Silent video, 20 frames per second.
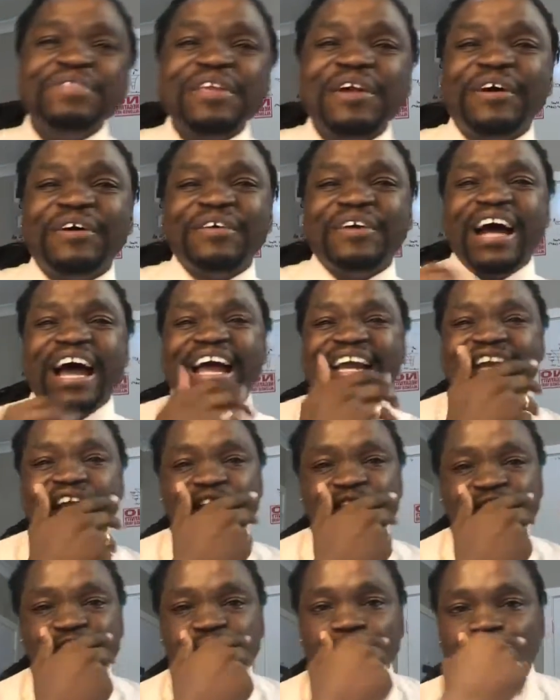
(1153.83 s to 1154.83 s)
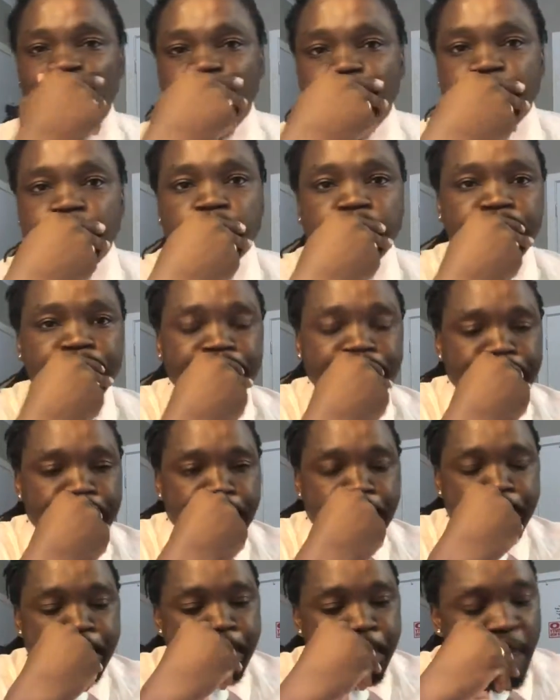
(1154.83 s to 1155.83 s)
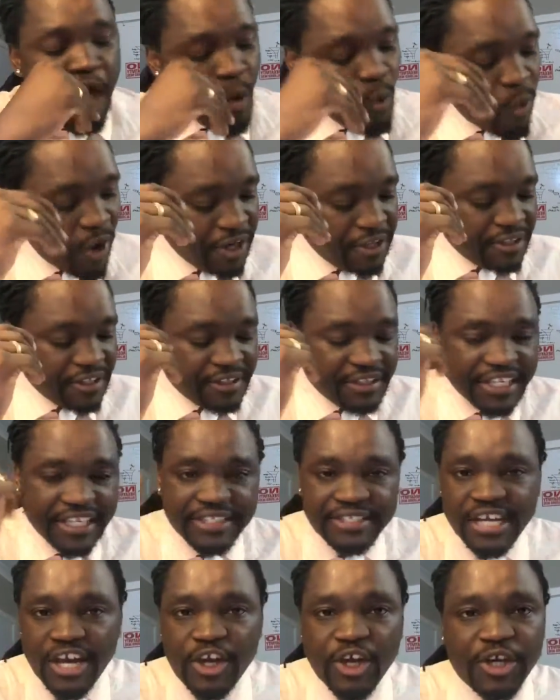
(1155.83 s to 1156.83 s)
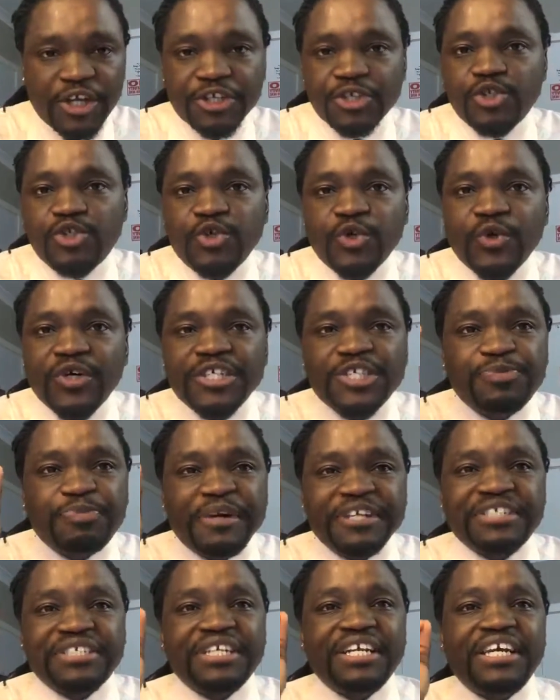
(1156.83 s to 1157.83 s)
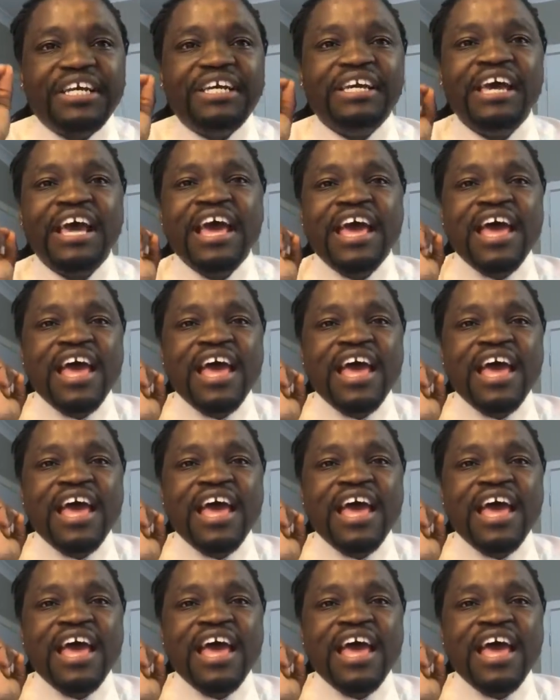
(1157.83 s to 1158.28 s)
Alright, so one of the things that you can do, especially